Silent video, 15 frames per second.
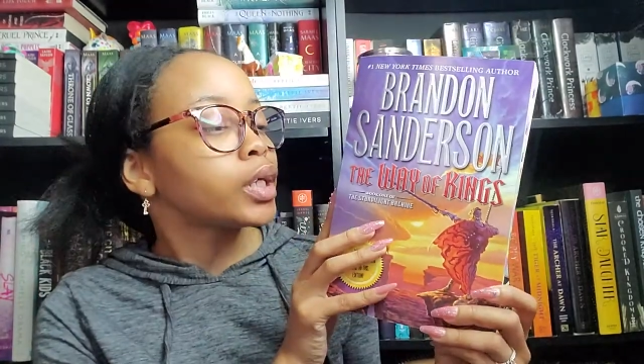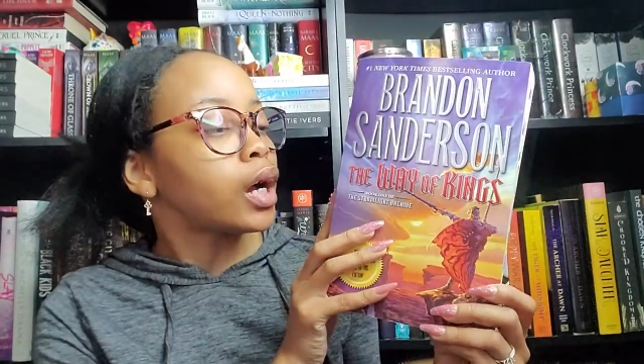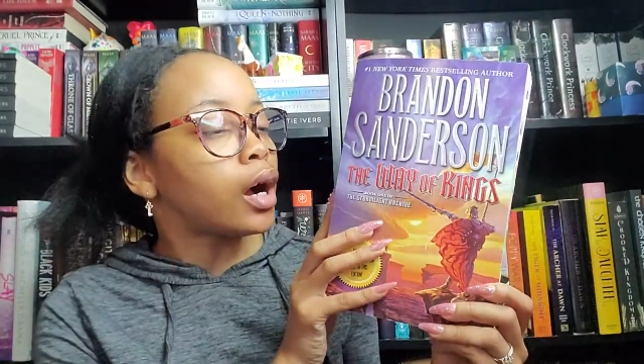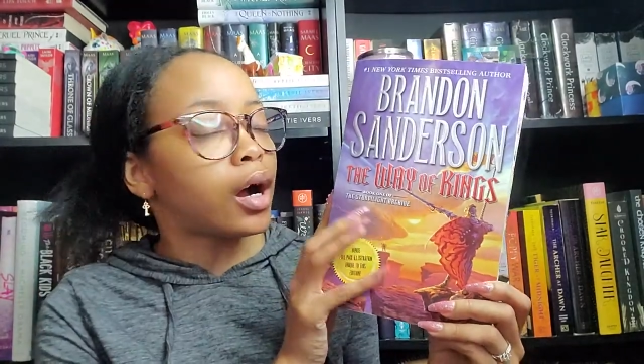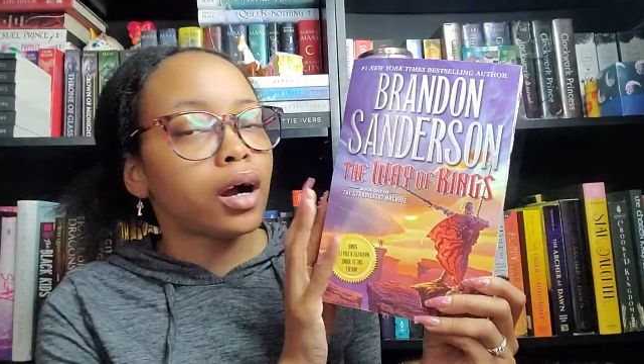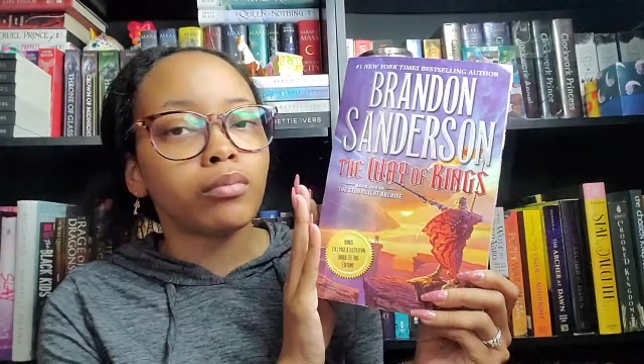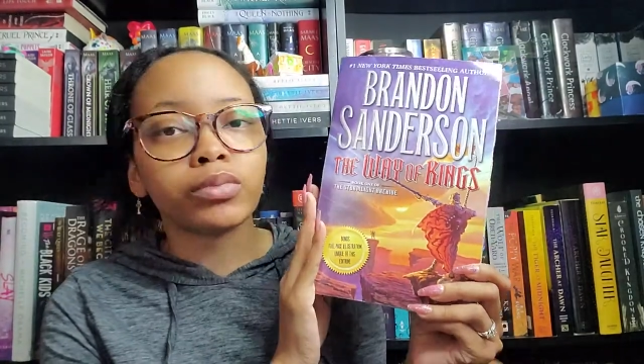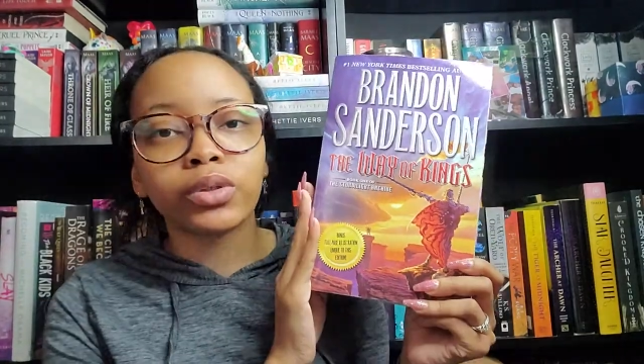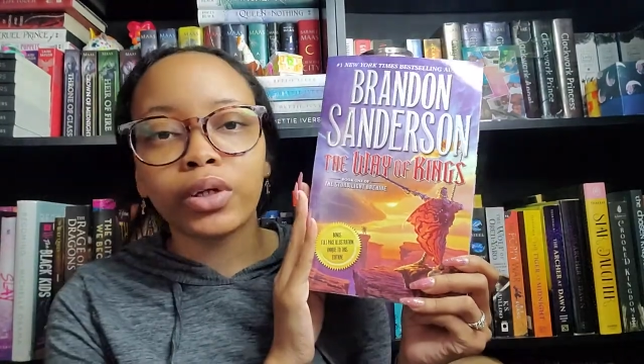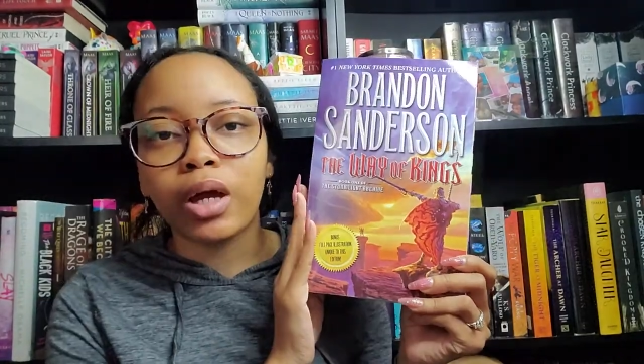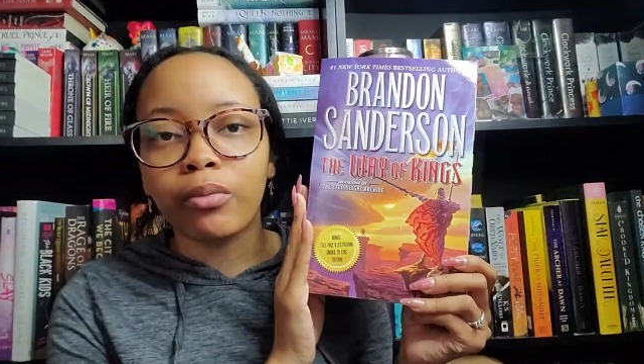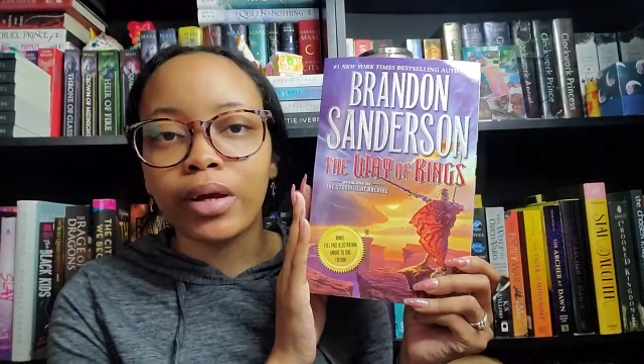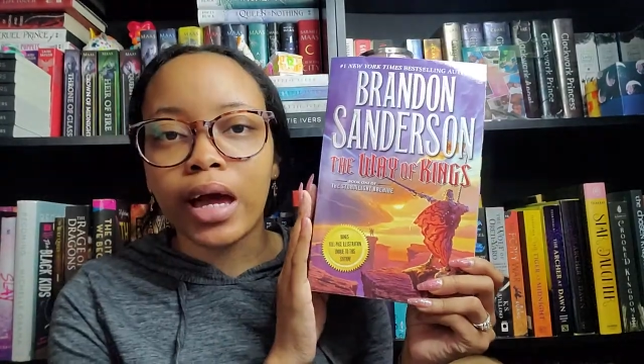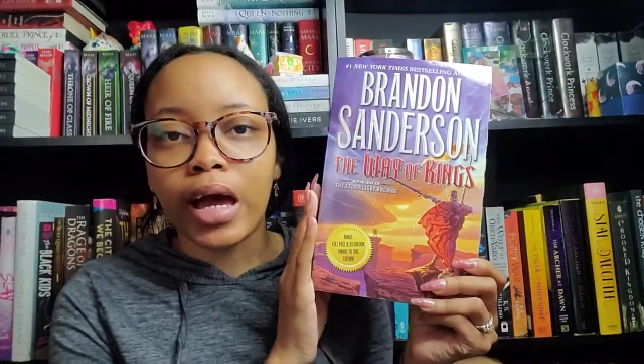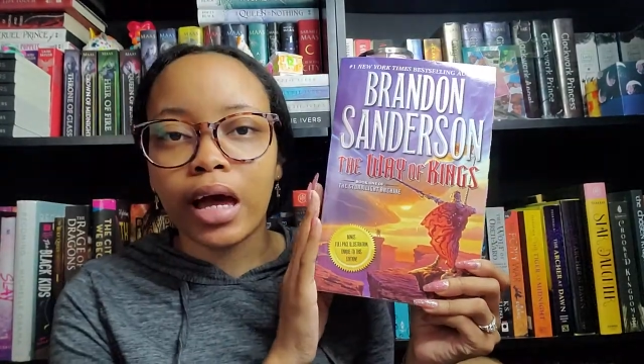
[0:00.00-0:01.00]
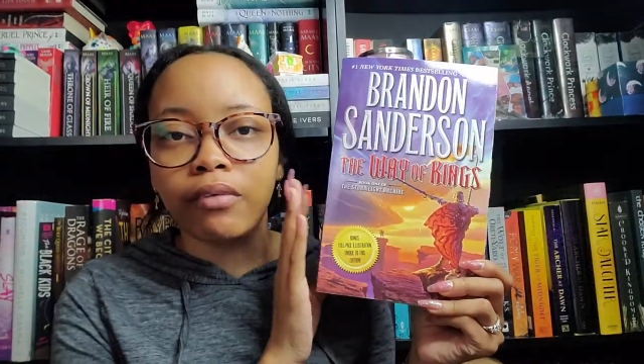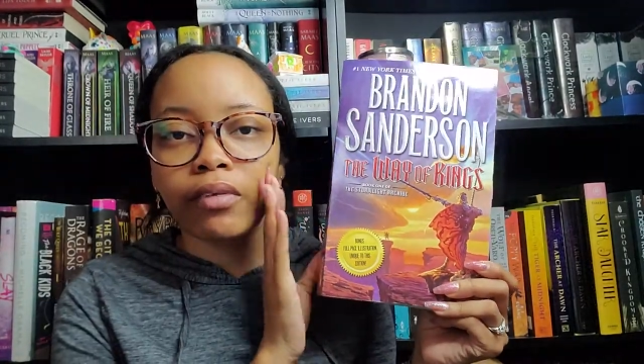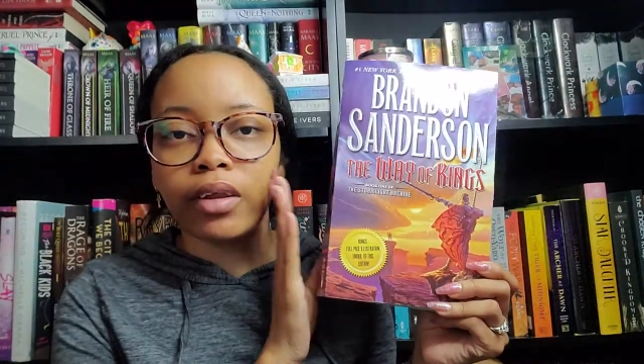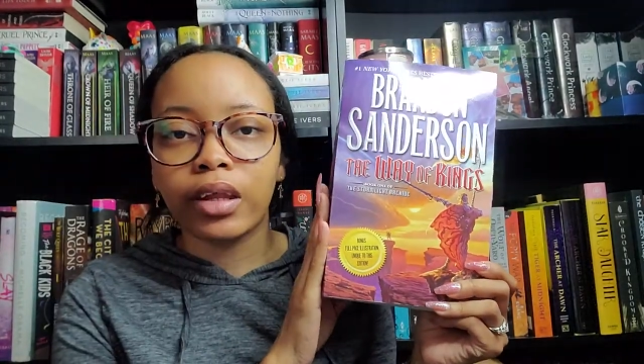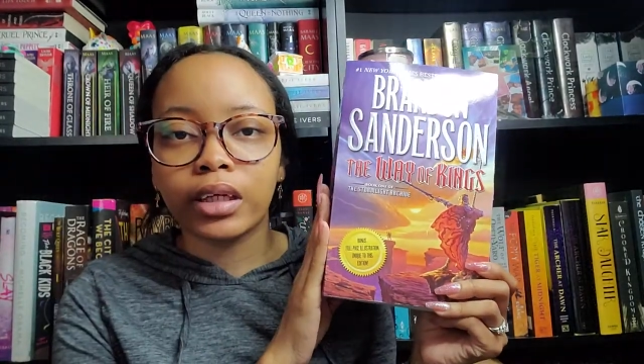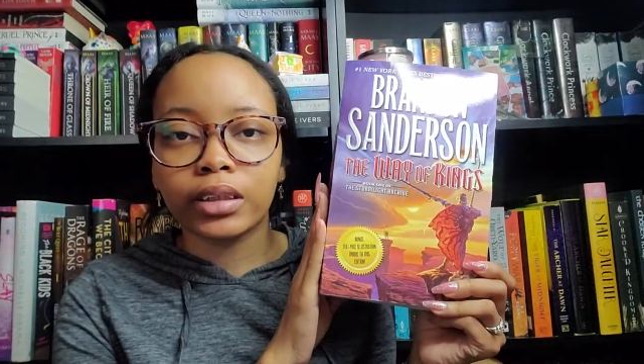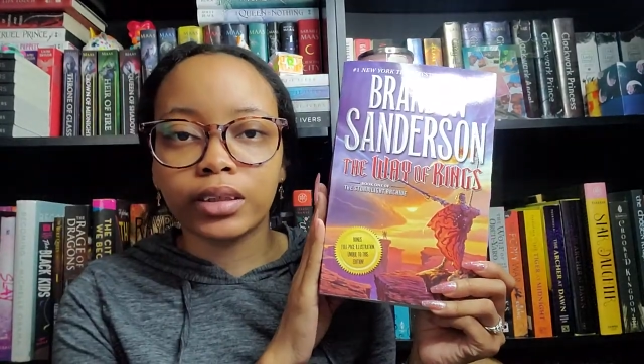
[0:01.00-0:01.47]
So yeah, we have
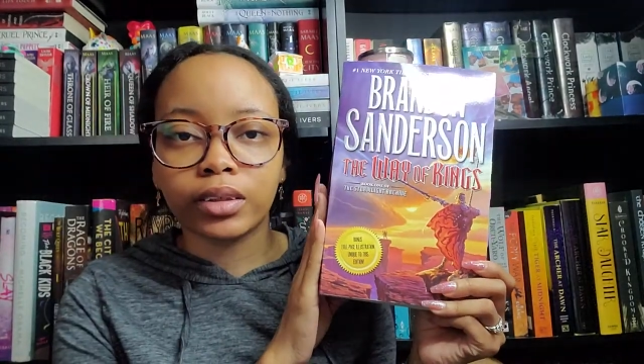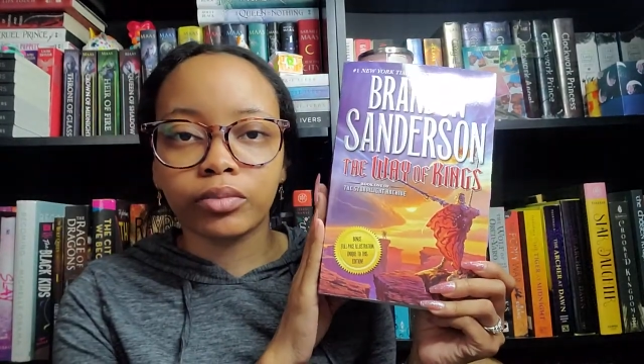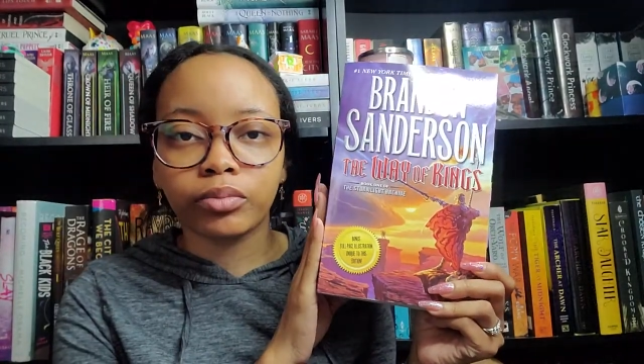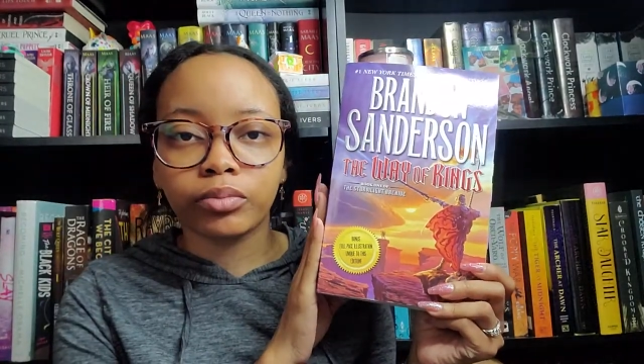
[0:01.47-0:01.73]
this.